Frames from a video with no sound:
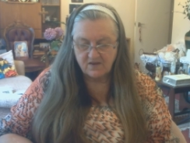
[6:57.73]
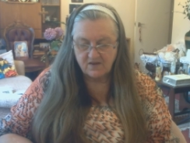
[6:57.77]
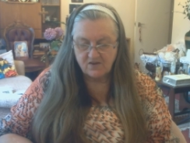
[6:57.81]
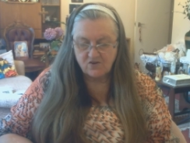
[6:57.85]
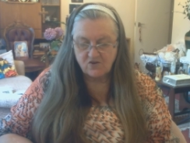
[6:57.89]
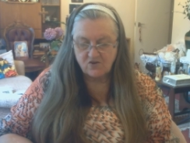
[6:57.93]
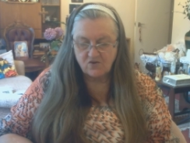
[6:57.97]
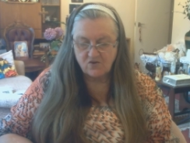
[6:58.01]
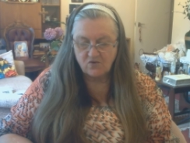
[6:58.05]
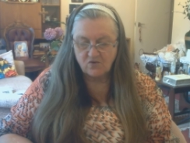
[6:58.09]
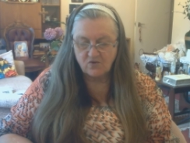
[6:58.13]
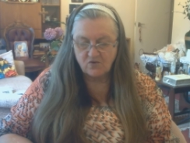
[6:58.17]

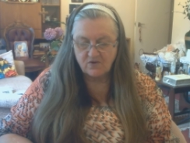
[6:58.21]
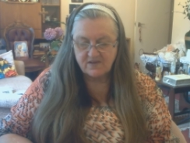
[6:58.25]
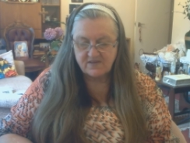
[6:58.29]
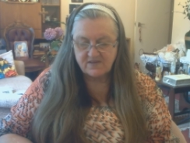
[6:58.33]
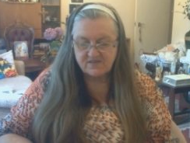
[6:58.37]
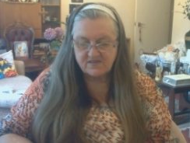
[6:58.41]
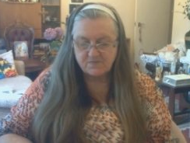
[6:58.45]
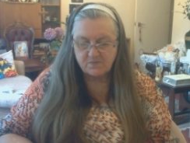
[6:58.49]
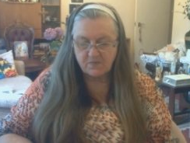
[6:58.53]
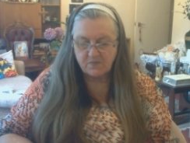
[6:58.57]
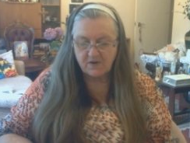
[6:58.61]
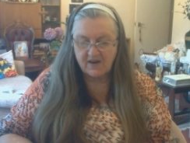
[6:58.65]
nor
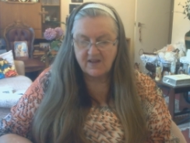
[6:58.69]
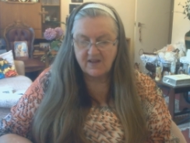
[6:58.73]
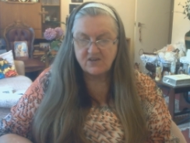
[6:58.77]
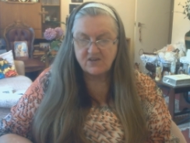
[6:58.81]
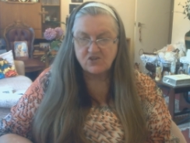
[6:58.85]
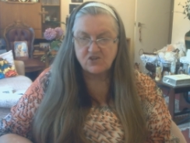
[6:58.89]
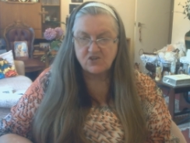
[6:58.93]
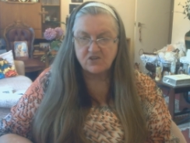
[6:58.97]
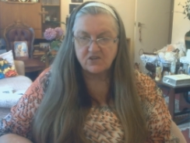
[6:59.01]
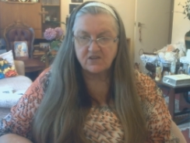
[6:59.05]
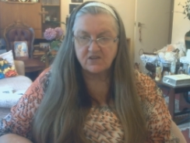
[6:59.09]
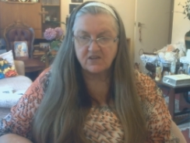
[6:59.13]
his
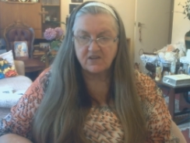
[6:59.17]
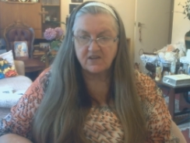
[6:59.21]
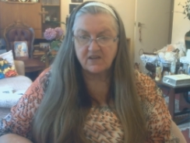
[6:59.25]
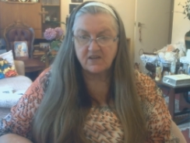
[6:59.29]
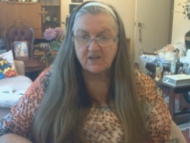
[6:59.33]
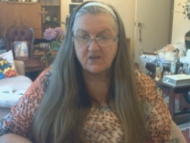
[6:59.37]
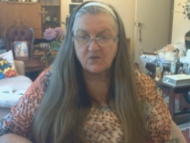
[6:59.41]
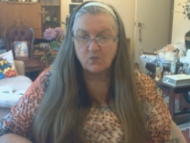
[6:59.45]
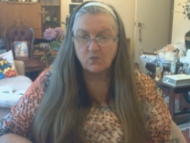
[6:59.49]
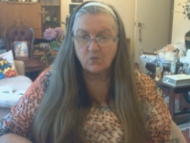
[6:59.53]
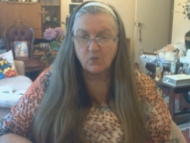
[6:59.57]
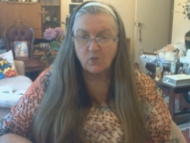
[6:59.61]
pleasure
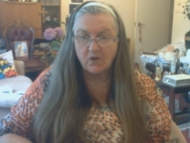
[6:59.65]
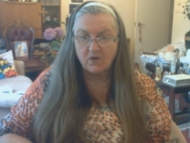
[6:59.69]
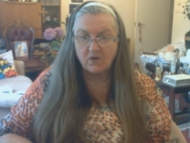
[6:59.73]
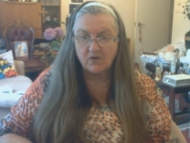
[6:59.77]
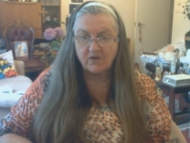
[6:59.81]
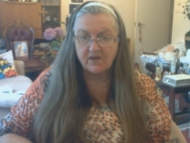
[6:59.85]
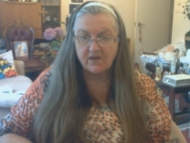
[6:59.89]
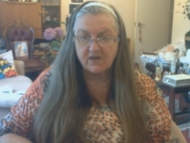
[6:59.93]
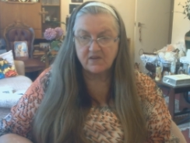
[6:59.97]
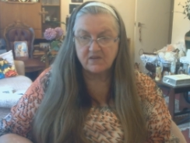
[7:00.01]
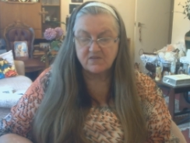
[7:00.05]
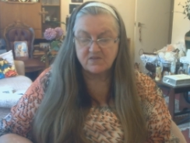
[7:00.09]
in
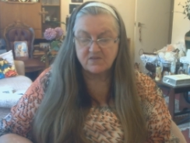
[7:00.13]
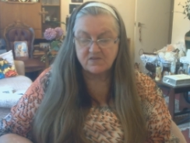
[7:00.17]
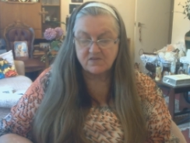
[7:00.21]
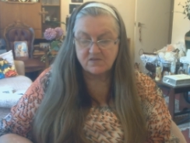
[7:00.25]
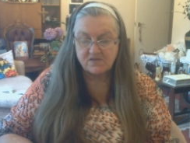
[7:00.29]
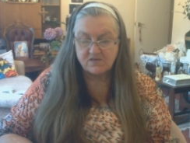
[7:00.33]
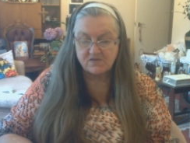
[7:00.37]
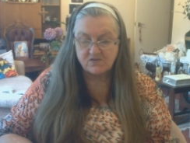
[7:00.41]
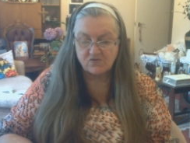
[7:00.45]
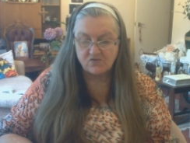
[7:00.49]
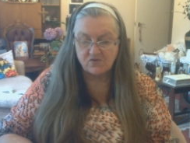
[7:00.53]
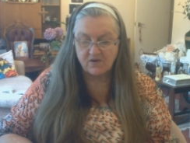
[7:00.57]
warriors'
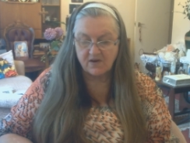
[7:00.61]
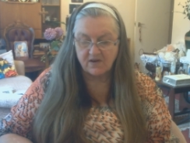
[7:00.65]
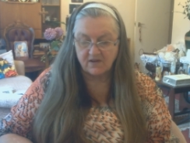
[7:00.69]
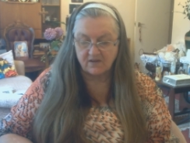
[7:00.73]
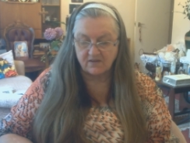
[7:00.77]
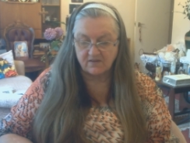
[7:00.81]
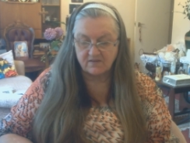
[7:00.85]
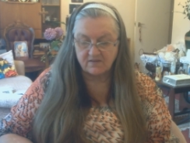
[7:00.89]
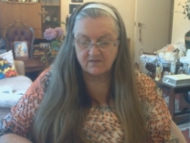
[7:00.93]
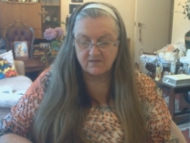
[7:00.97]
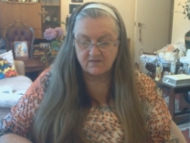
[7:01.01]
strength.